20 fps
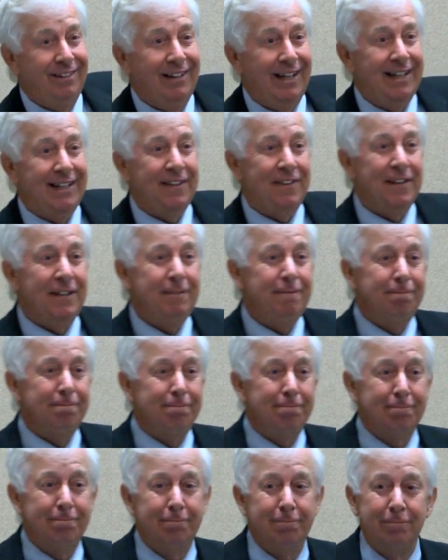Anything?
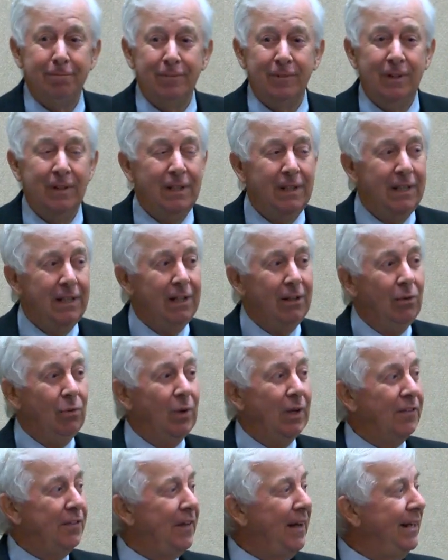
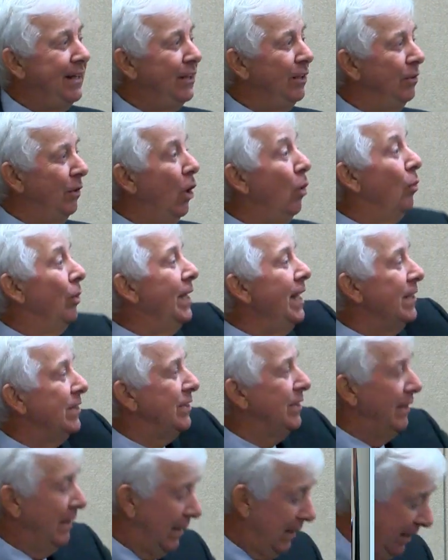Well, thank you. Oh, yes.